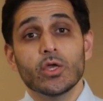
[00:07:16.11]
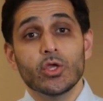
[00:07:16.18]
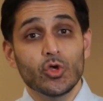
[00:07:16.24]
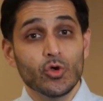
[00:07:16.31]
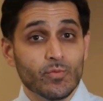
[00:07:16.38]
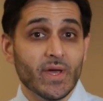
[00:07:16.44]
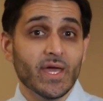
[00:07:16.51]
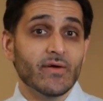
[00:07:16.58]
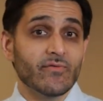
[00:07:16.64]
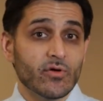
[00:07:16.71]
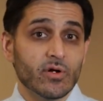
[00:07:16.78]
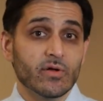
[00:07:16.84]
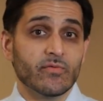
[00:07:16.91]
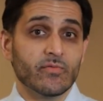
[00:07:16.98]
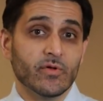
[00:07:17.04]
You may have
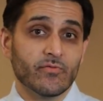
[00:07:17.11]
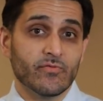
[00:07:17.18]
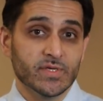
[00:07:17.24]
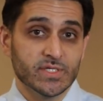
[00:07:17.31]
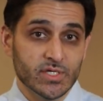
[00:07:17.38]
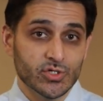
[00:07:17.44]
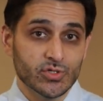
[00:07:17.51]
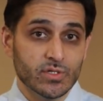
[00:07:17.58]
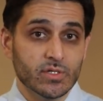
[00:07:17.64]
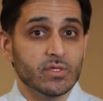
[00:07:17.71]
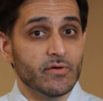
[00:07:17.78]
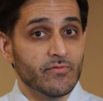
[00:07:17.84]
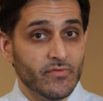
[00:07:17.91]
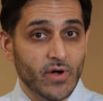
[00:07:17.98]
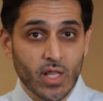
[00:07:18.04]
heard from your physician
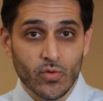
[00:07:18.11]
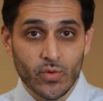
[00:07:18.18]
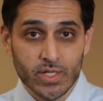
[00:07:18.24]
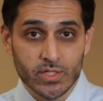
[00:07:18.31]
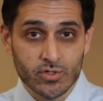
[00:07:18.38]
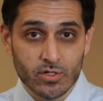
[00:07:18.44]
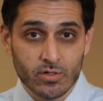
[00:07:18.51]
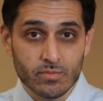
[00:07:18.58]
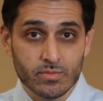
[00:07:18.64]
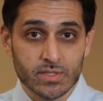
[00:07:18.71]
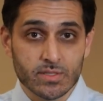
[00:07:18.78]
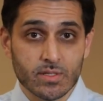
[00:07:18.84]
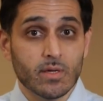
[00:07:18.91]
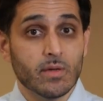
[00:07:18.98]
the following terms,